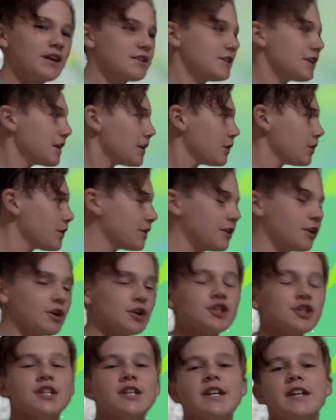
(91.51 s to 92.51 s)
Take a look at the
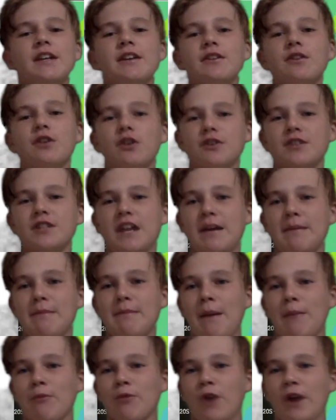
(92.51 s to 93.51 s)
ocean heat content
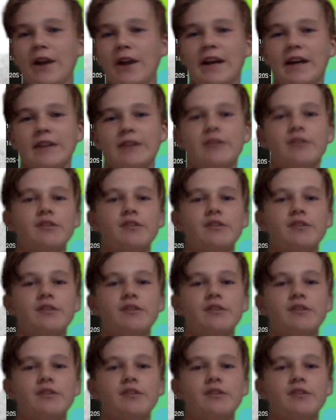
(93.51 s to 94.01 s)
map right now.